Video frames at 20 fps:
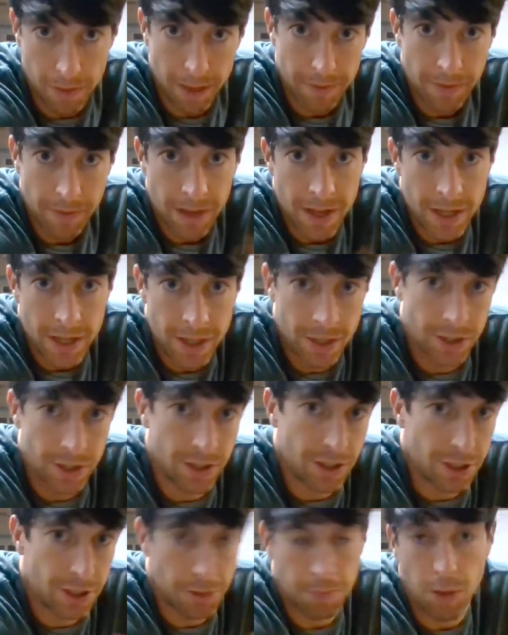up,
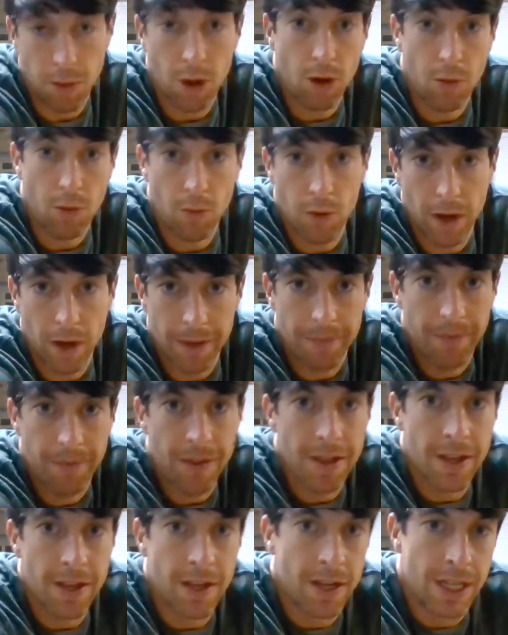your part one.
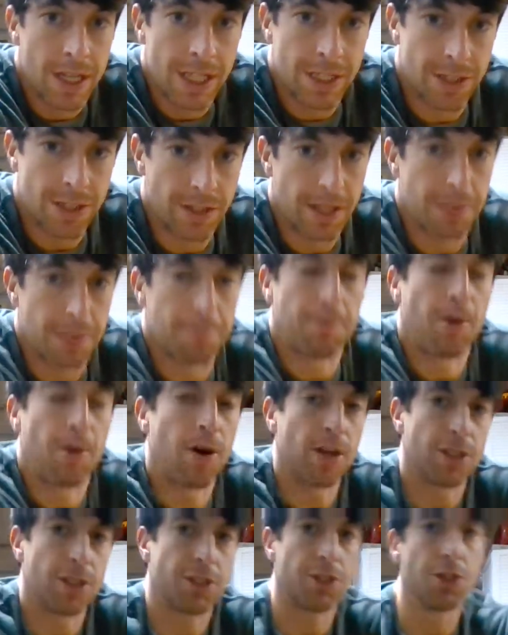So then part